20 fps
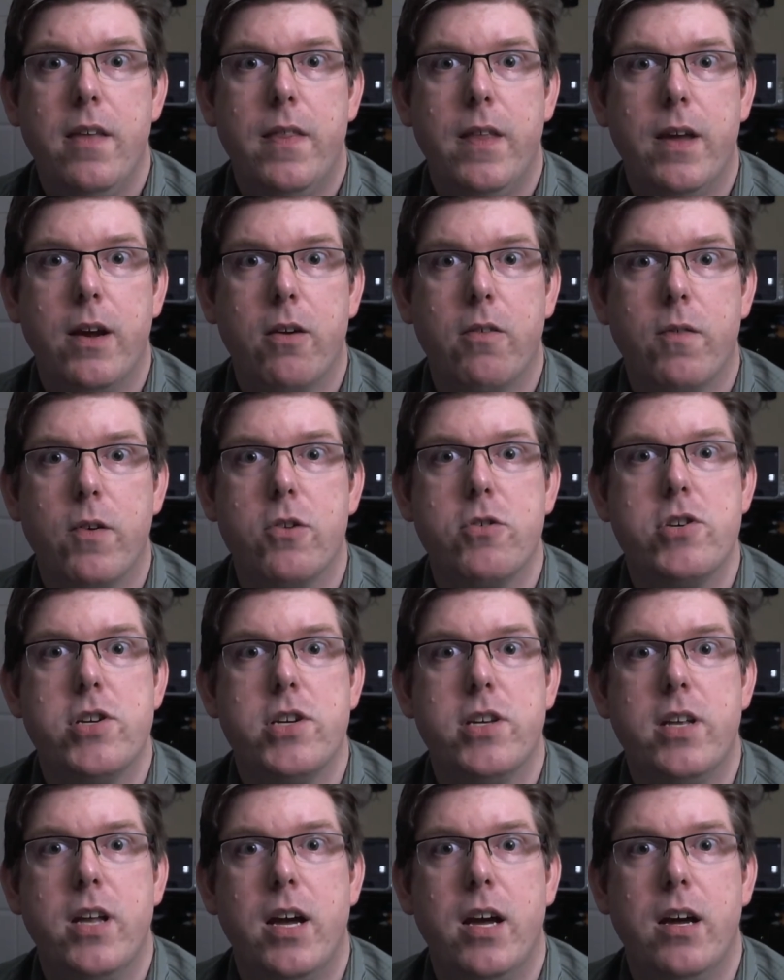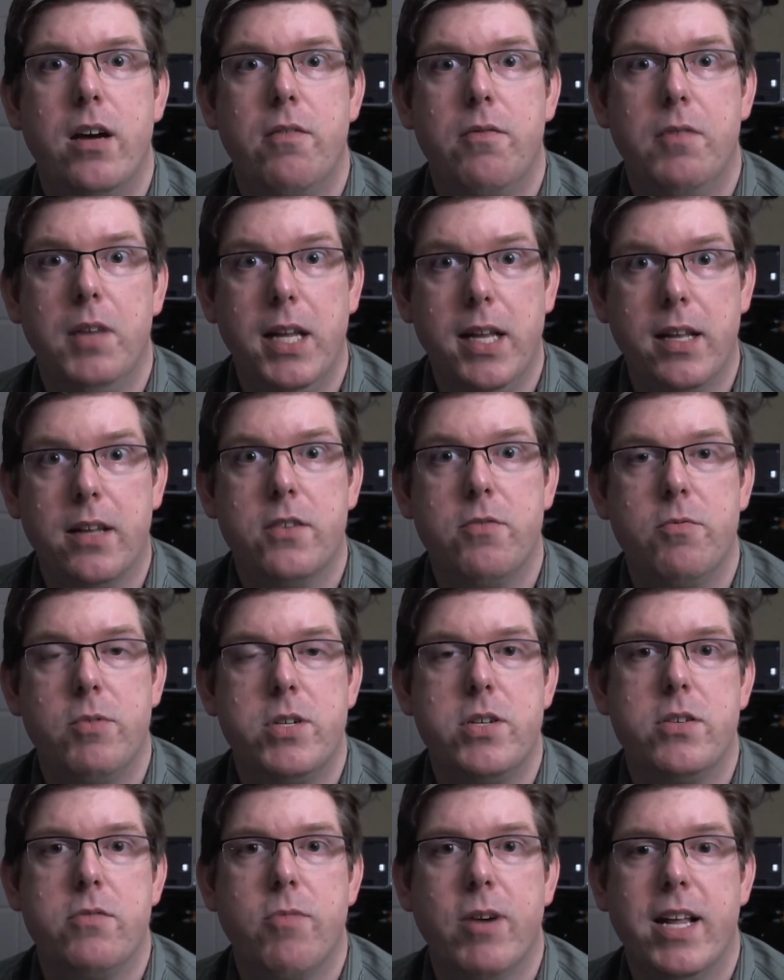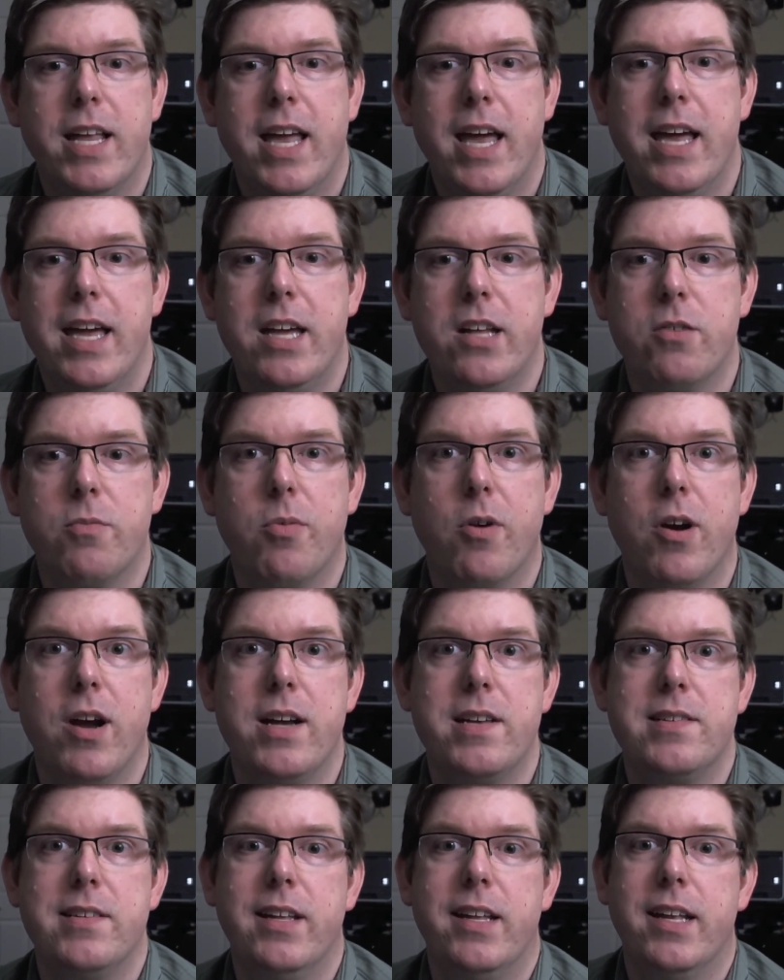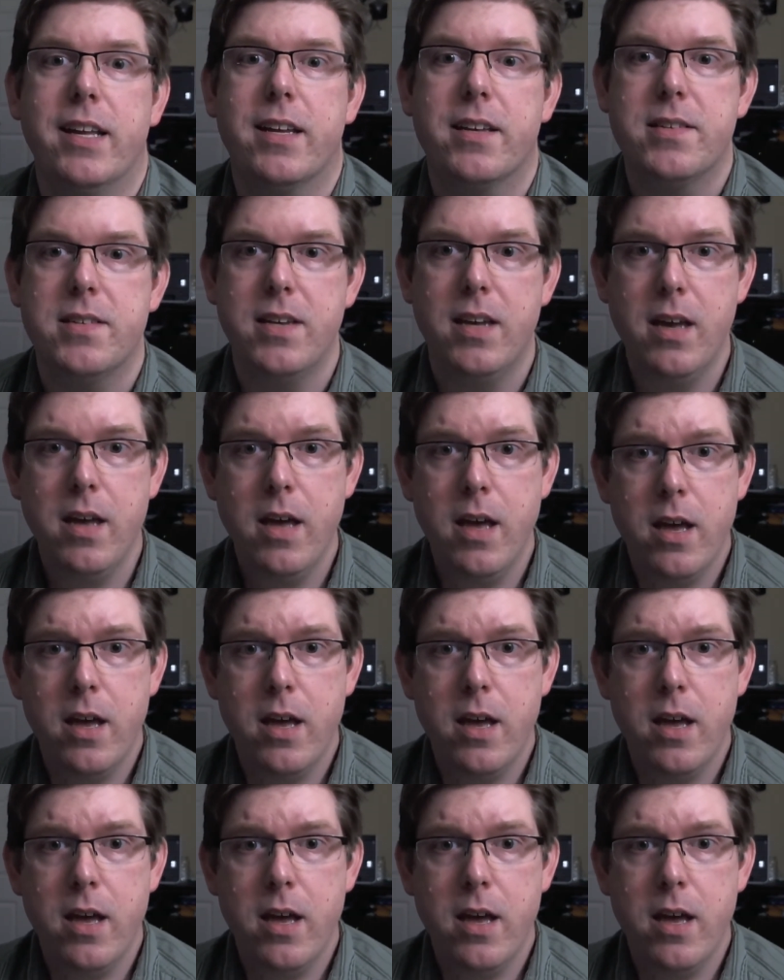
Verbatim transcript: their version of Linux, which is Red Hat Enterprise Linux.